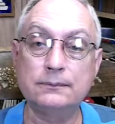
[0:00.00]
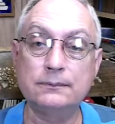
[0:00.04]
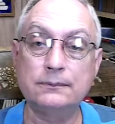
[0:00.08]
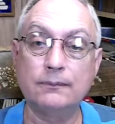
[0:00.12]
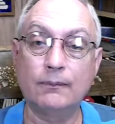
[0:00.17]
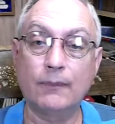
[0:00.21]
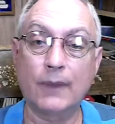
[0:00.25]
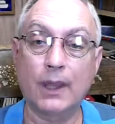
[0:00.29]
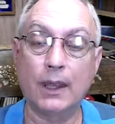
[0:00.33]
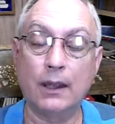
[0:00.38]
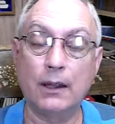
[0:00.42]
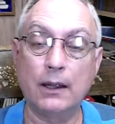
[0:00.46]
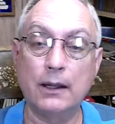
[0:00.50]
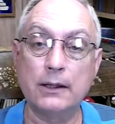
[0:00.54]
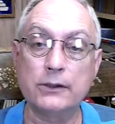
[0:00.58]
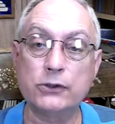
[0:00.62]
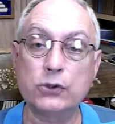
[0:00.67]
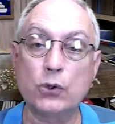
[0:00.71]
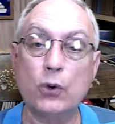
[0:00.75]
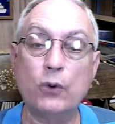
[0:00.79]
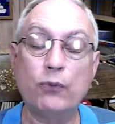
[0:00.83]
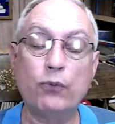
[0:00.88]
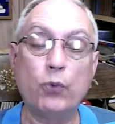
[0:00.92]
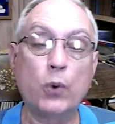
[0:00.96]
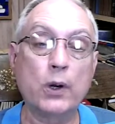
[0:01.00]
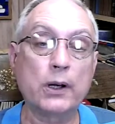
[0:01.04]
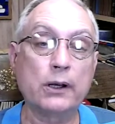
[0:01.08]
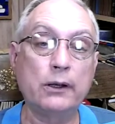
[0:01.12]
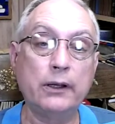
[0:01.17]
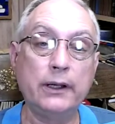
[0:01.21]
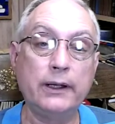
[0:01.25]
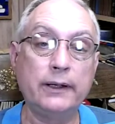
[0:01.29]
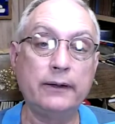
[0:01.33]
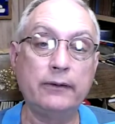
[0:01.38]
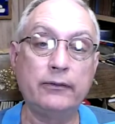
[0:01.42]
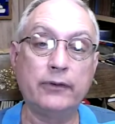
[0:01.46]
So if we're
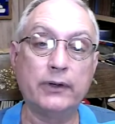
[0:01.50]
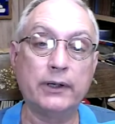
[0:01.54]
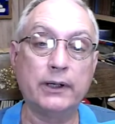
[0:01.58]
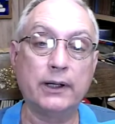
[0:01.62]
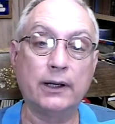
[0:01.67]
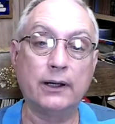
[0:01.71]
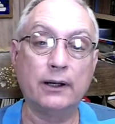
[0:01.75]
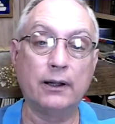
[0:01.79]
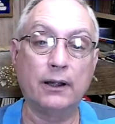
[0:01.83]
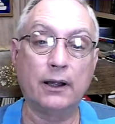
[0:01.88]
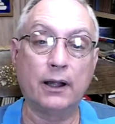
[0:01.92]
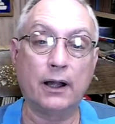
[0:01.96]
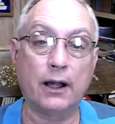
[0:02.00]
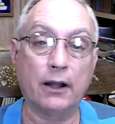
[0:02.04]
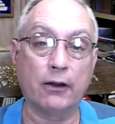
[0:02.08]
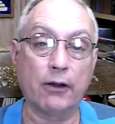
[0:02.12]
living a life